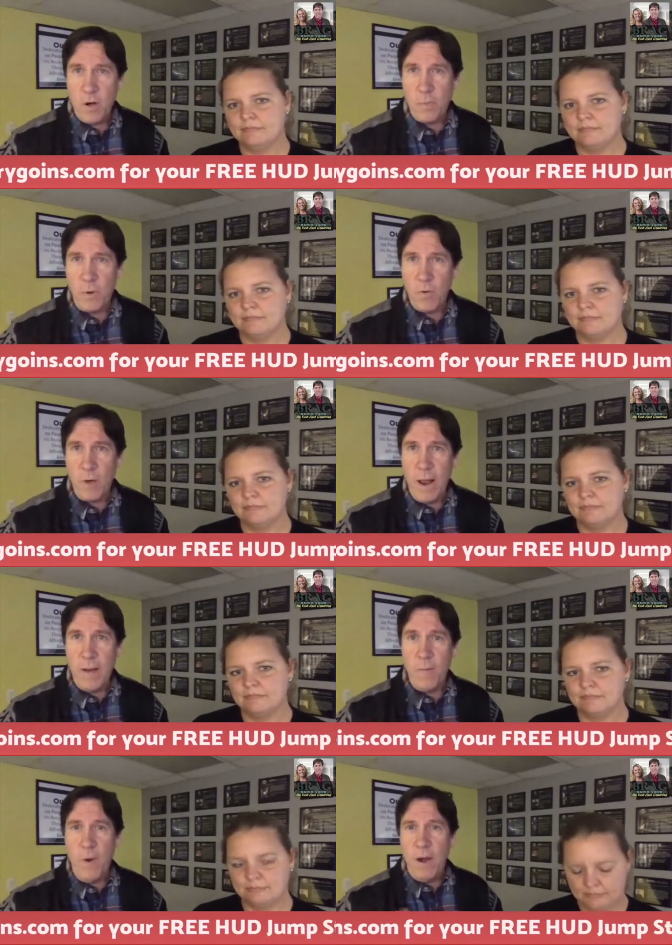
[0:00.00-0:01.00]

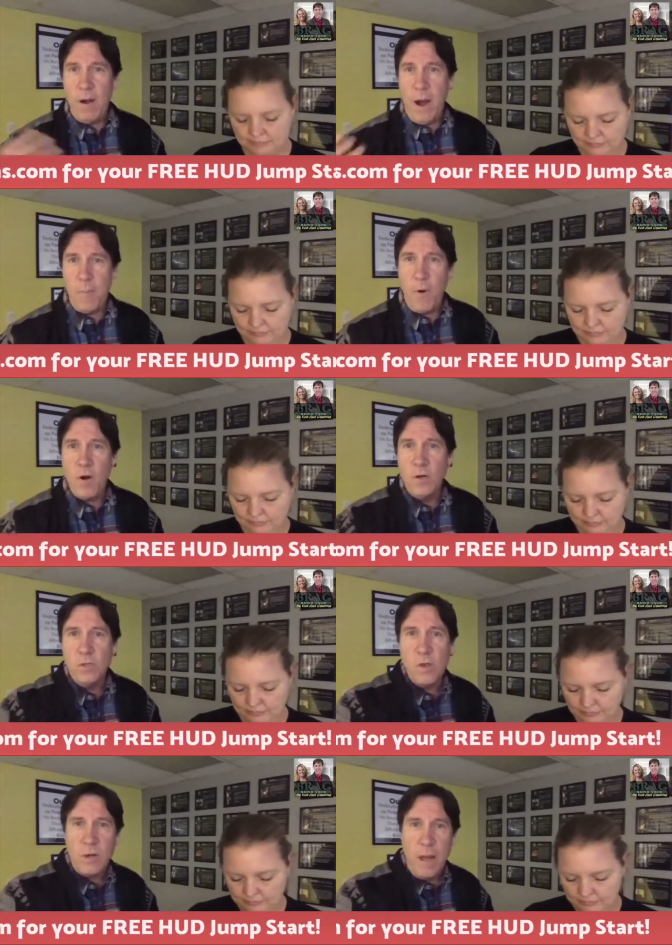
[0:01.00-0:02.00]
Speaker 1: program where our
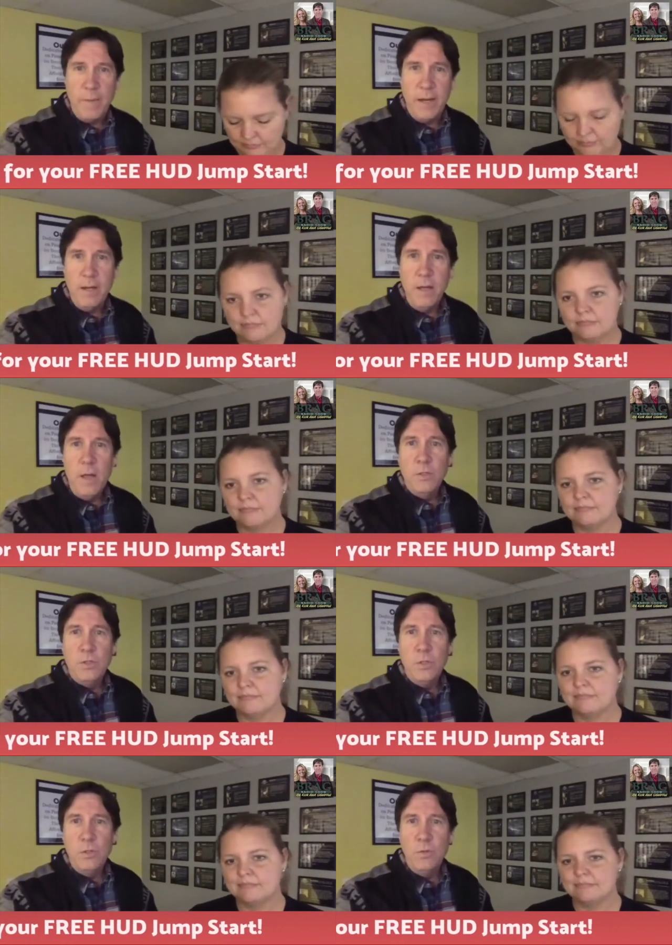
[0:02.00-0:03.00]
partners are coming
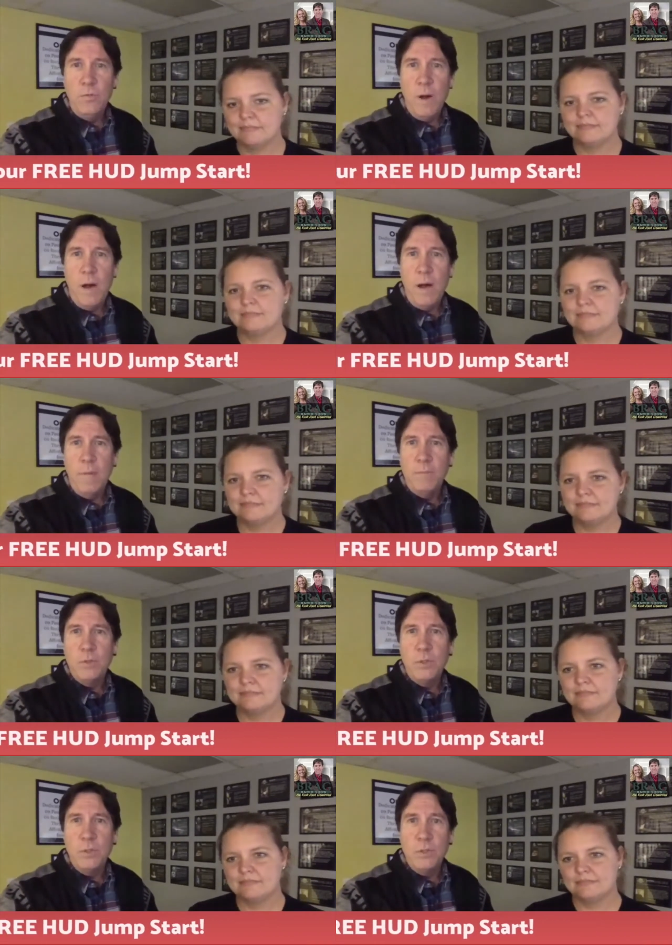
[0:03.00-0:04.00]
to, uh,
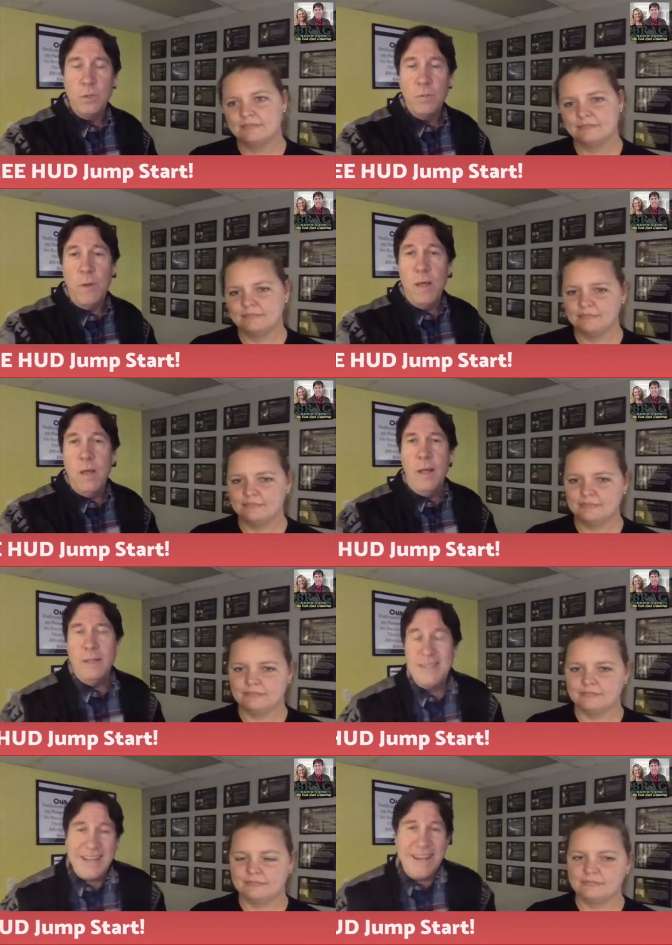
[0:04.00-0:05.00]
to, to,
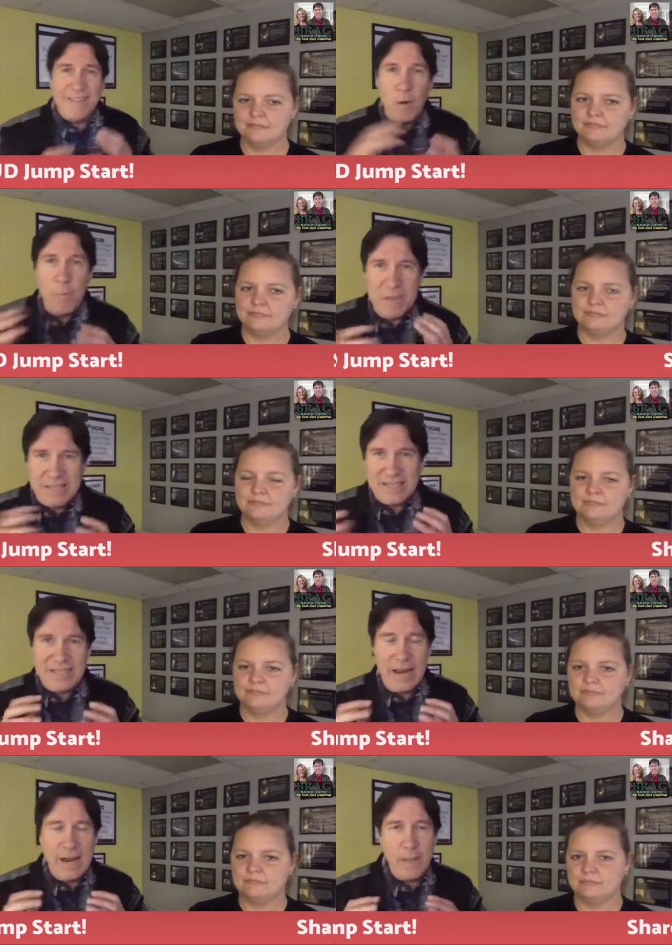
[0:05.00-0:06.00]
to get their business
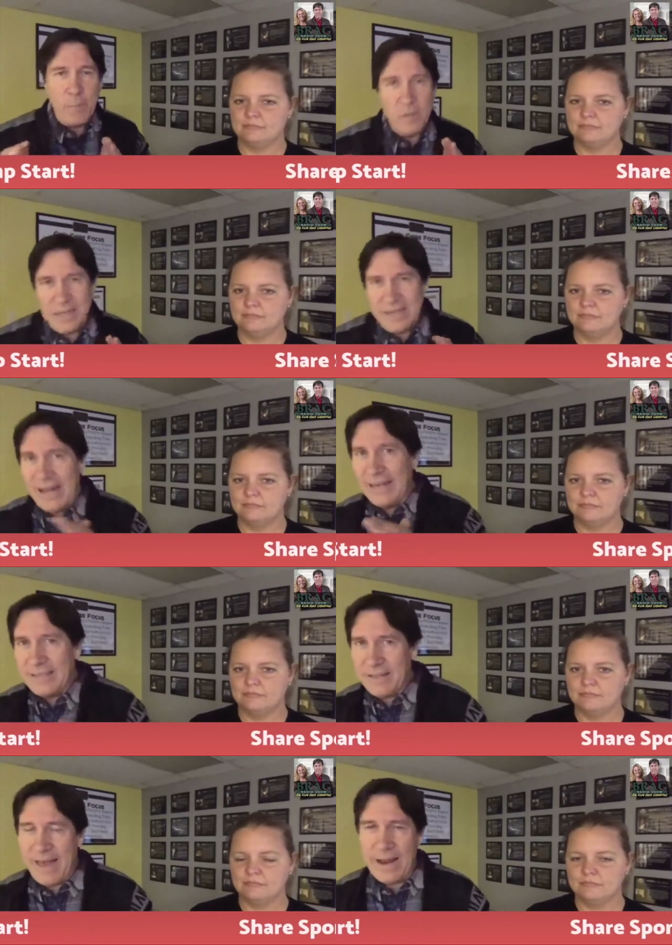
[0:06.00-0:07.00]
set up or to take it
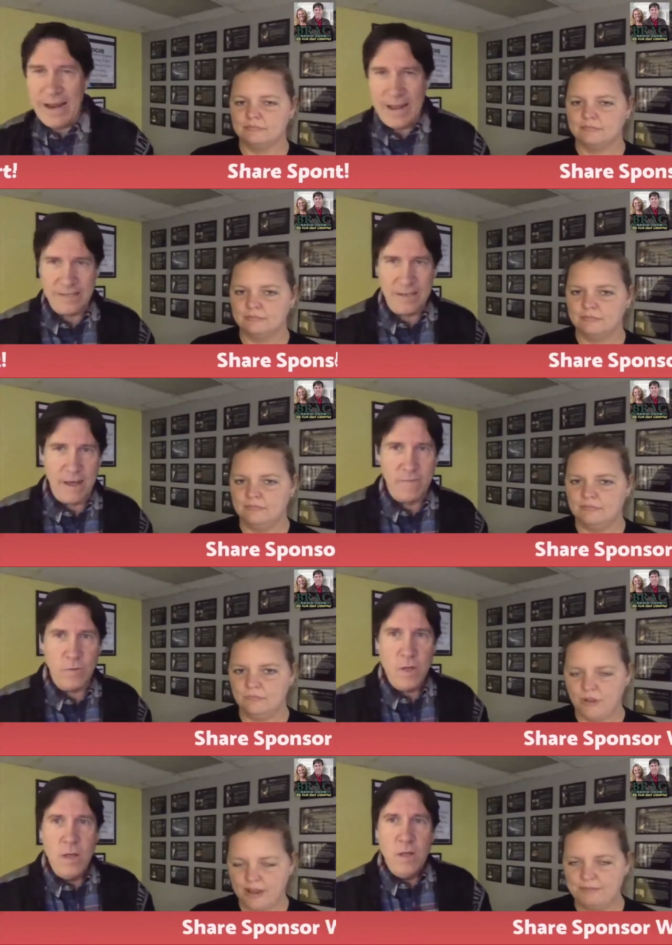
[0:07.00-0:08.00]
to that next level.
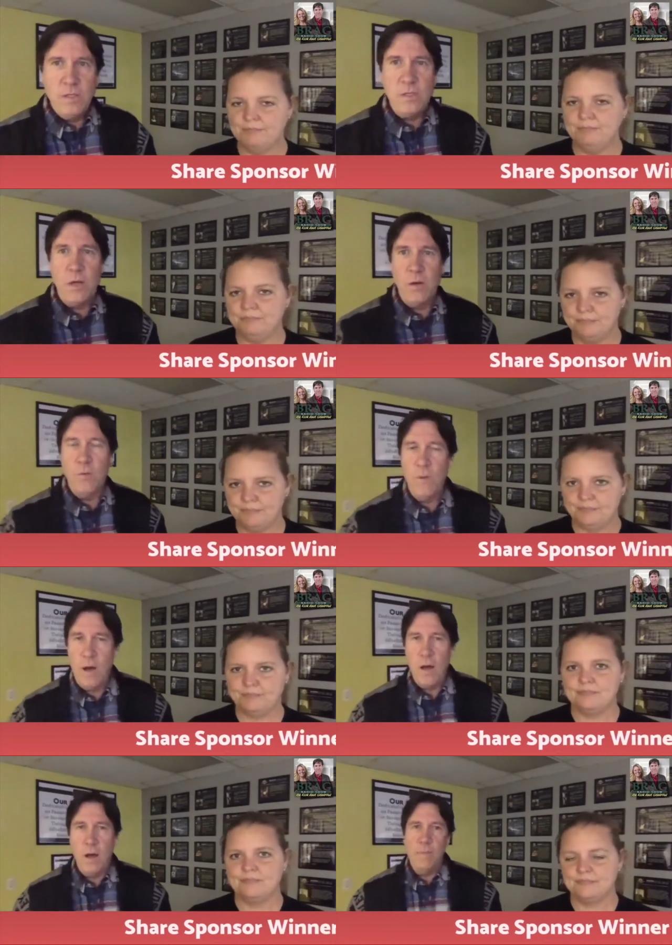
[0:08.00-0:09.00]
Right. So,
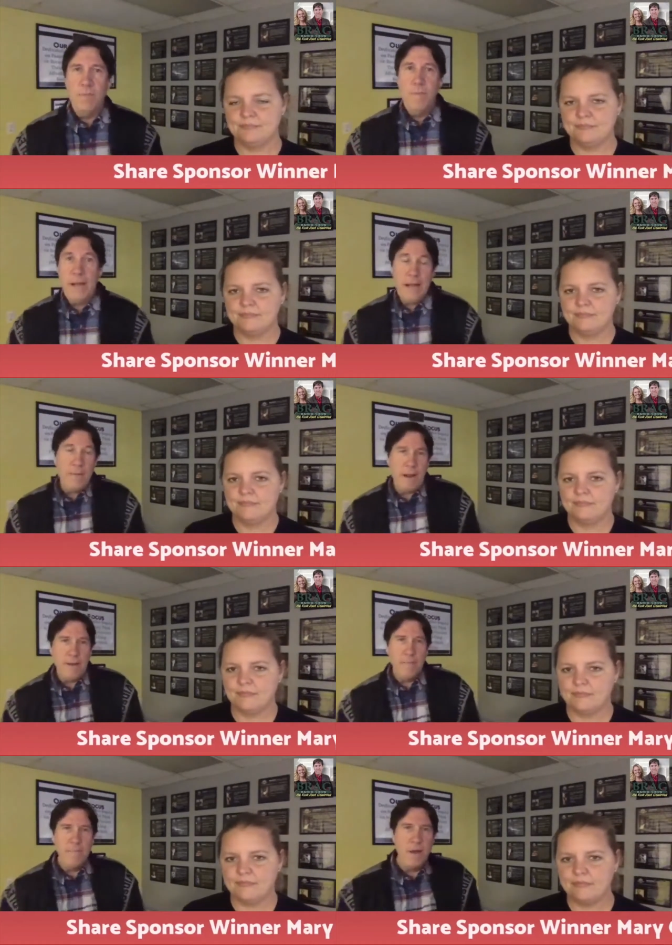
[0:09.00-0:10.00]
uh, anyway,
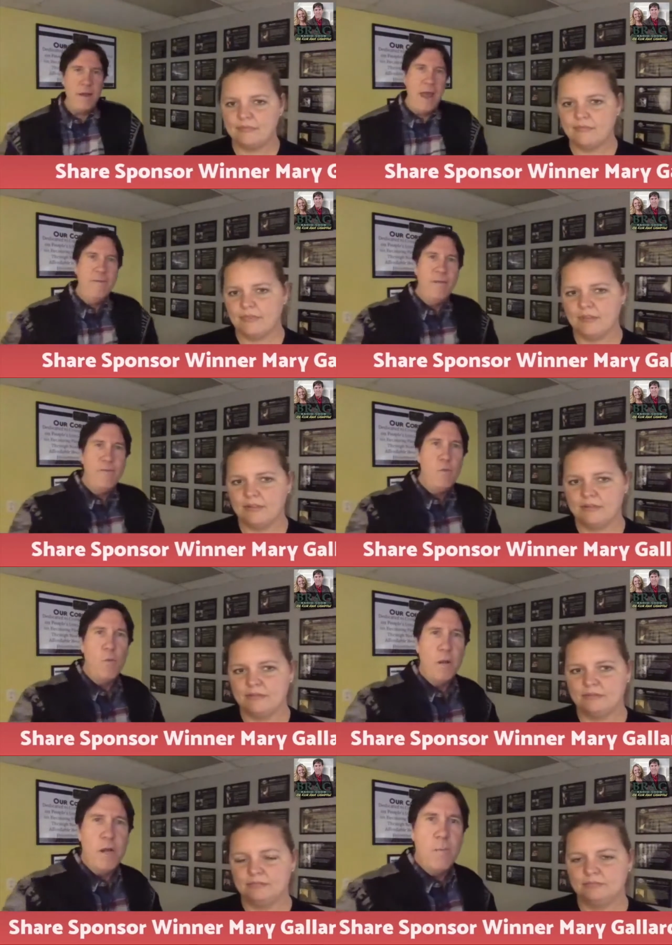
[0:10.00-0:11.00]
there you have it. If you
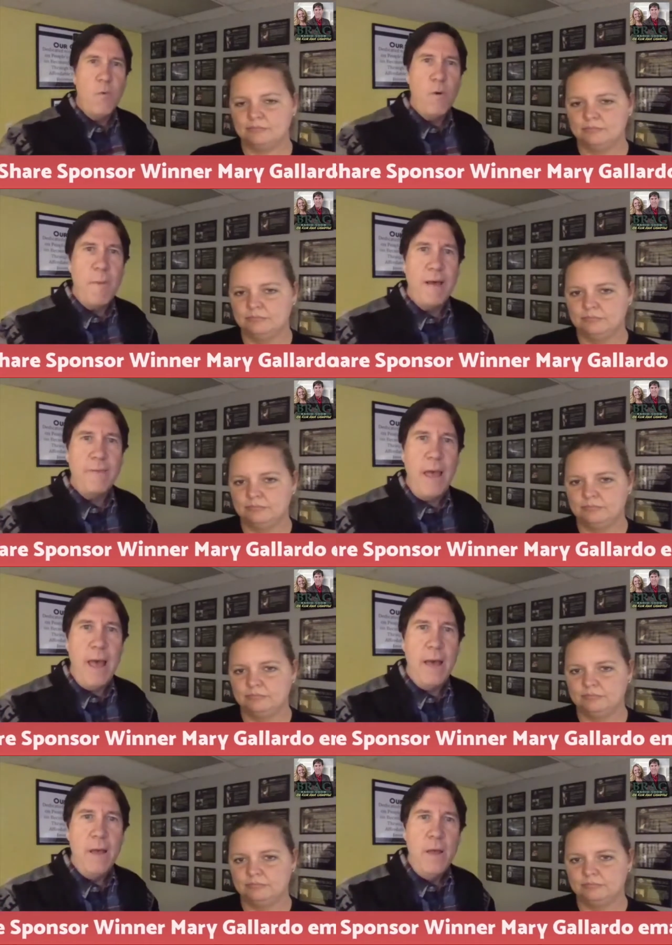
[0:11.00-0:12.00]
want to hear more about
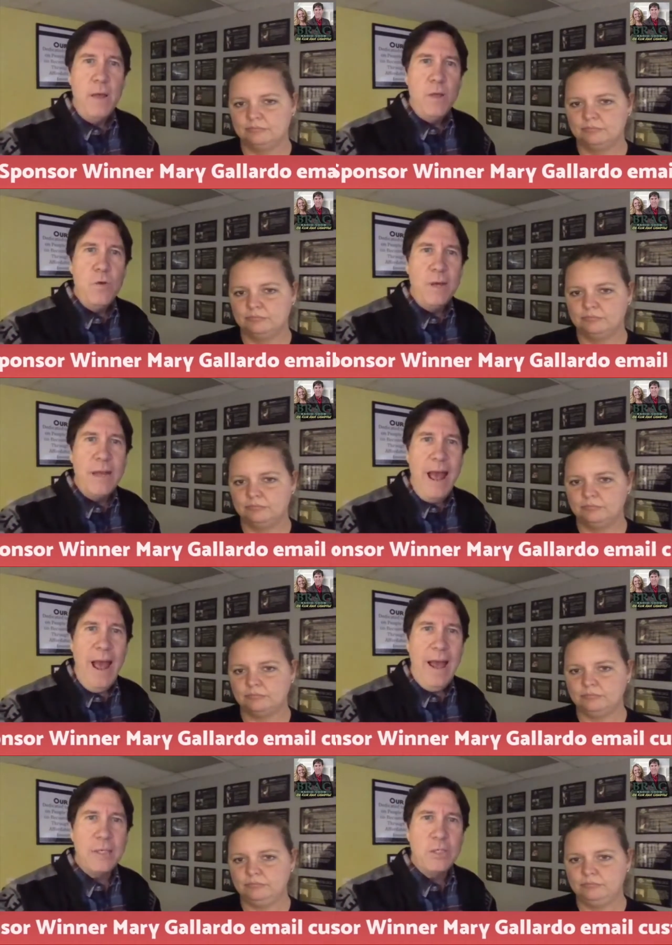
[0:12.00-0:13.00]
that, you can
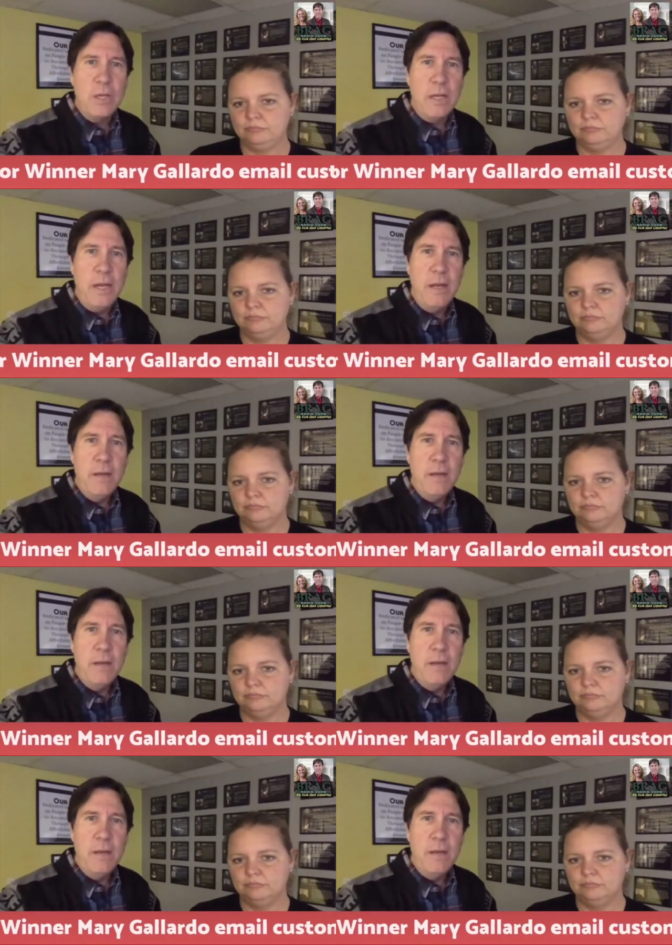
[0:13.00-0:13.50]
actually